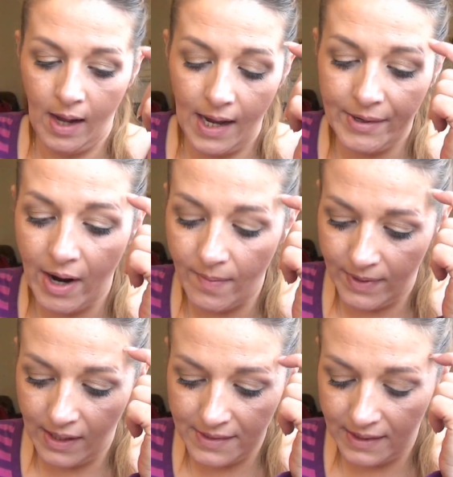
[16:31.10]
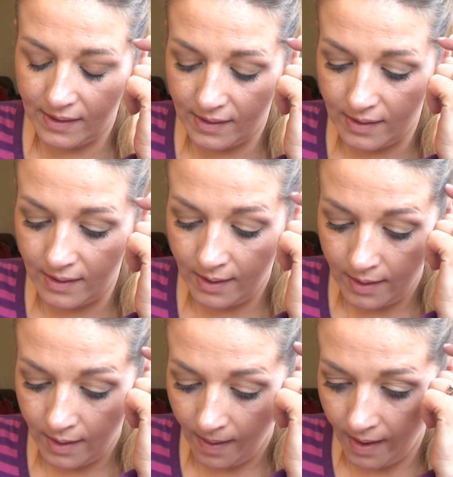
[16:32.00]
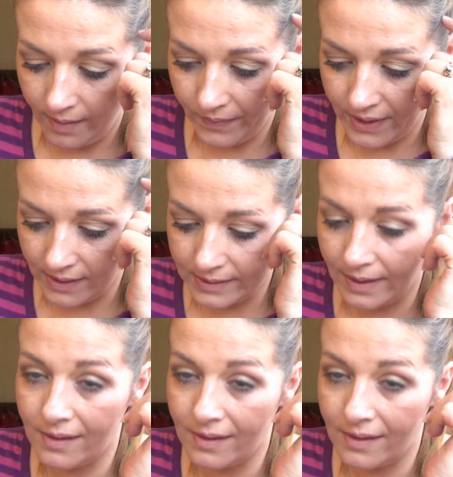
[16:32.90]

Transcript: a comment in on this